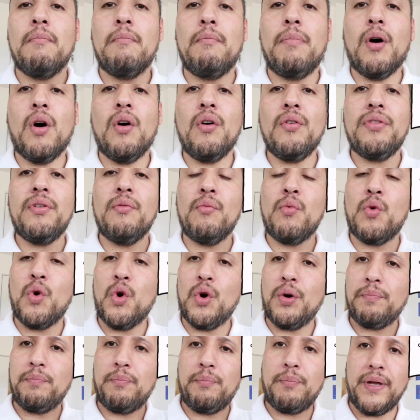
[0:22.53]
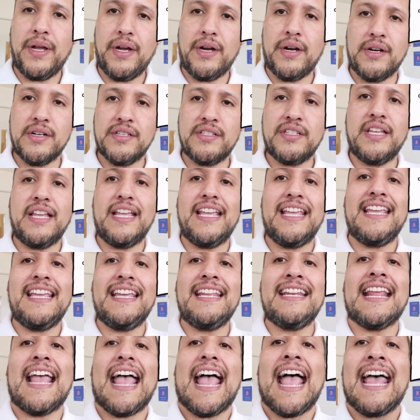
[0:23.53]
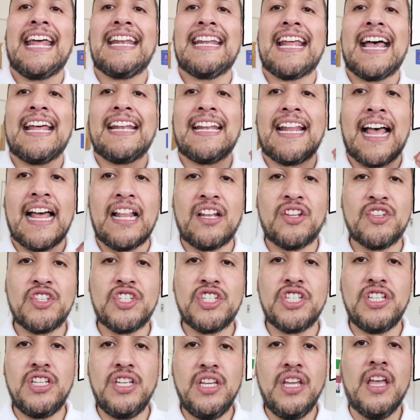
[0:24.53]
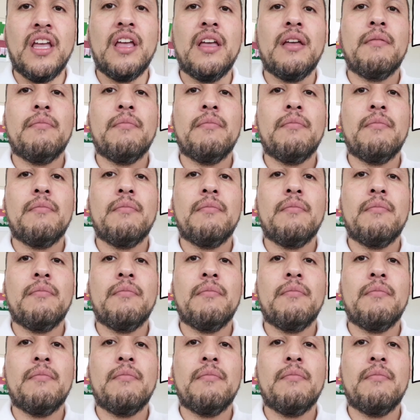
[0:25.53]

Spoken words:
Both word pairs in an analogy